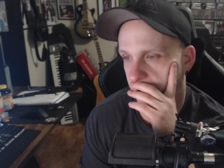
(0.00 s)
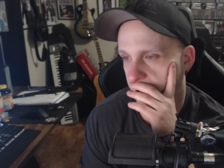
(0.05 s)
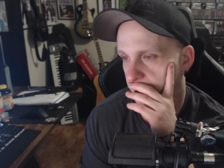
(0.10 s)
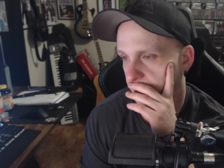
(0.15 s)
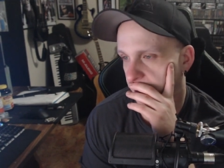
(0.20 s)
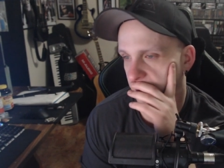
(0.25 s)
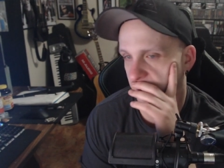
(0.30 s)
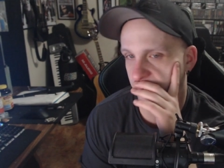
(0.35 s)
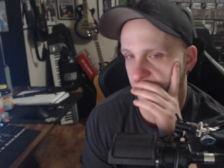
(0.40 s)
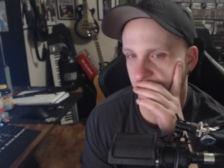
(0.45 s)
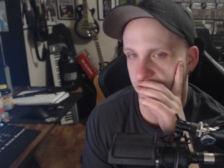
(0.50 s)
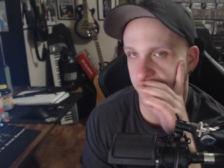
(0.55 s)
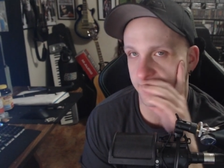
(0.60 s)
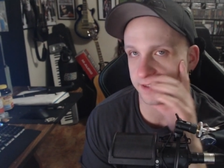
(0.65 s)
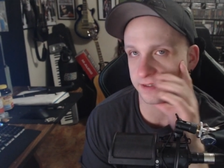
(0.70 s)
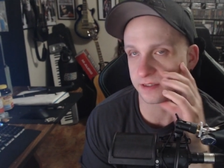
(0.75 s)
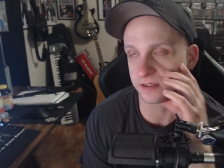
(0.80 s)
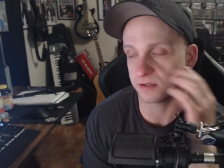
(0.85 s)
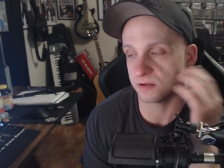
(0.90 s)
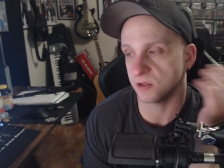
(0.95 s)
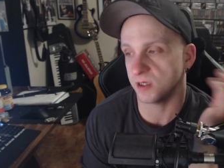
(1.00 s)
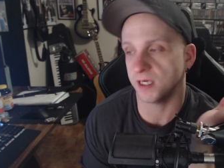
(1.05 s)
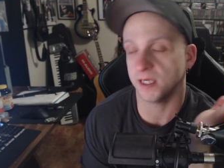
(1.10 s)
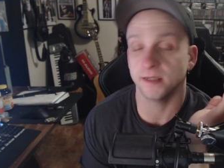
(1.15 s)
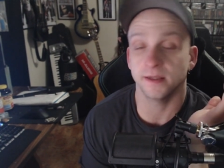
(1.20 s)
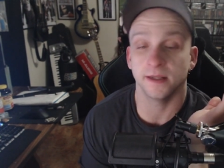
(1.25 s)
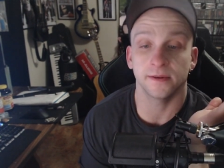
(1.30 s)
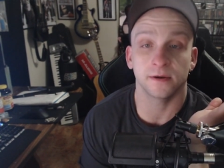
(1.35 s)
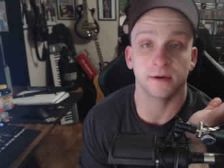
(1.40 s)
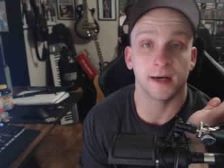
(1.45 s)
get their finances straight
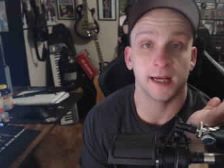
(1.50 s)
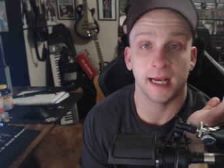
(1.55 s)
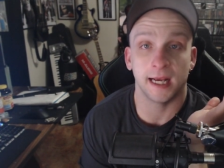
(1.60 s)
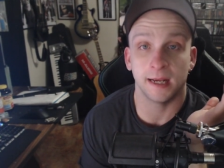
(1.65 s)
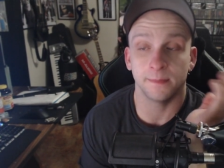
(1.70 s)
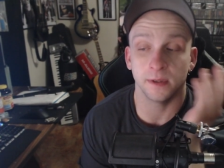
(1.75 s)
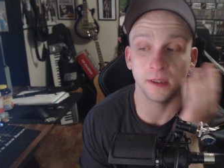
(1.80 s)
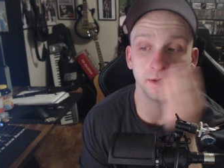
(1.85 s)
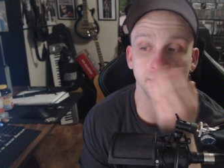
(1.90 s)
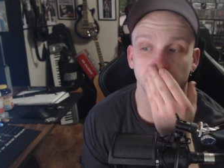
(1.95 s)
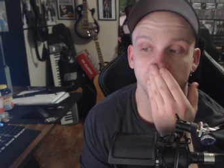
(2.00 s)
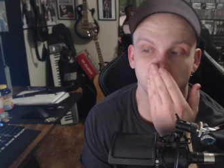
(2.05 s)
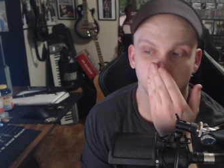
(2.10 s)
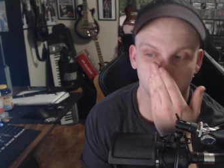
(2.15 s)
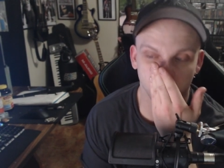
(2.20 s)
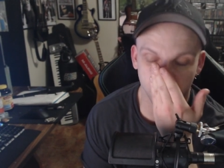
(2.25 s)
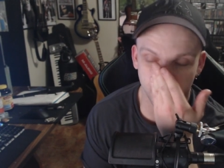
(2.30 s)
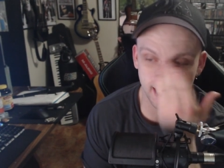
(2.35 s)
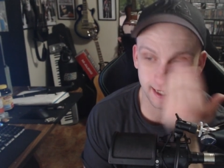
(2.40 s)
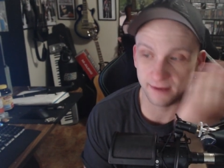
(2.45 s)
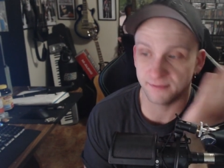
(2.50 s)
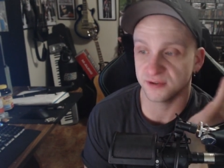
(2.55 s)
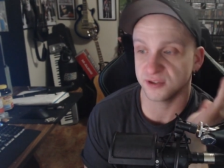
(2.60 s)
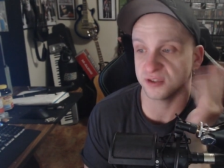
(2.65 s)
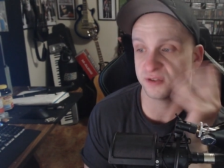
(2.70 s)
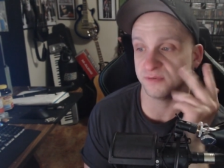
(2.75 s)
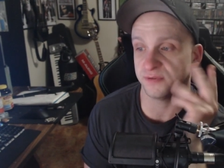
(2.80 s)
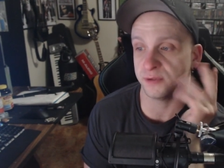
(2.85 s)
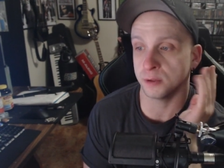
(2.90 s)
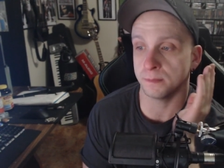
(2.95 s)
and then they're happy. If you really have a
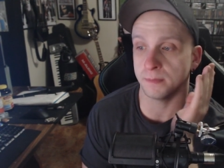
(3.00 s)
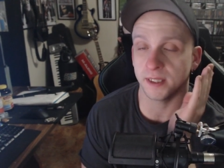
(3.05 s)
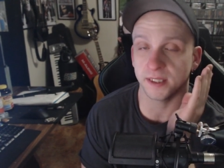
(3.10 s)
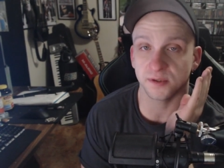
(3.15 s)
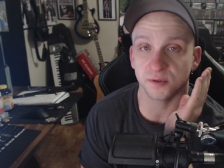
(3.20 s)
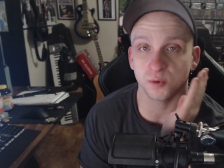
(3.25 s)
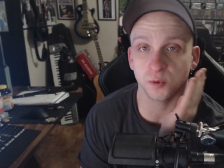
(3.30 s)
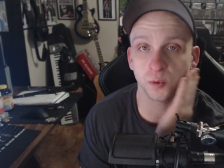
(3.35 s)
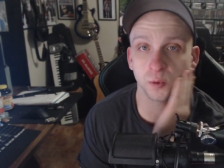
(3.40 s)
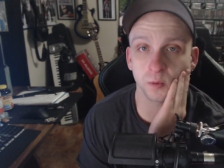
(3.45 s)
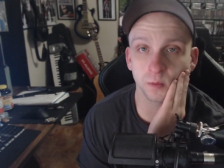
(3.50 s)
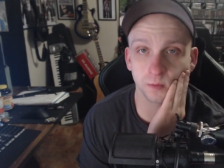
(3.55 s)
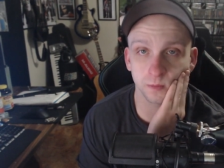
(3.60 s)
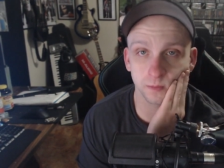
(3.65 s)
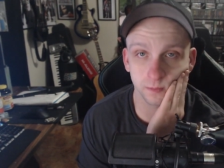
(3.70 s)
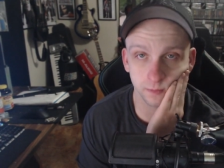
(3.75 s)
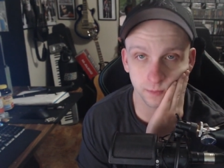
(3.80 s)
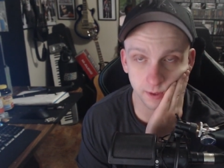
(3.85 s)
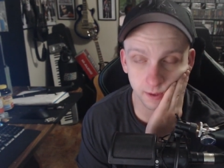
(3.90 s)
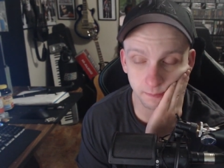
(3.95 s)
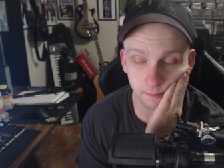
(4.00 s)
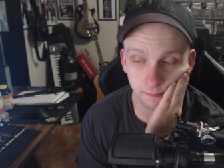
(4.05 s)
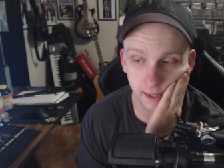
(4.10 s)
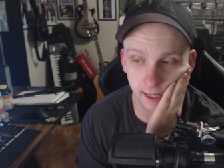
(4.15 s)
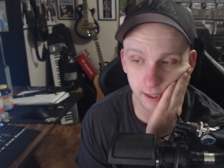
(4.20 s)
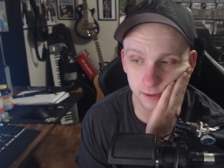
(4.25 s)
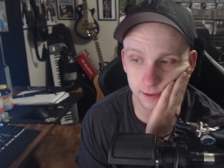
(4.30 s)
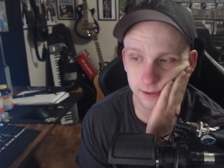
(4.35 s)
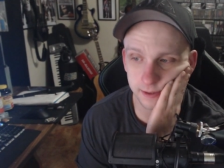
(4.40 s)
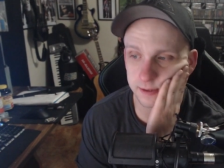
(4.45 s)
severe mental
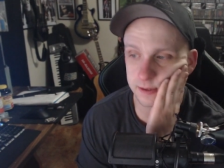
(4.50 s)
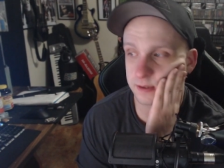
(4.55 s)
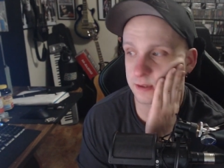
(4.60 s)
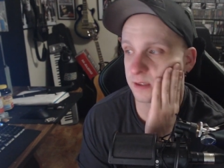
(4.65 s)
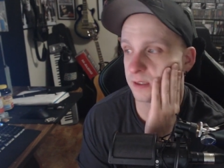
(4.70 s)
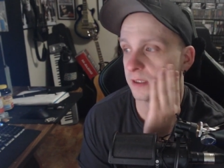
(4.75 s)
imbalance,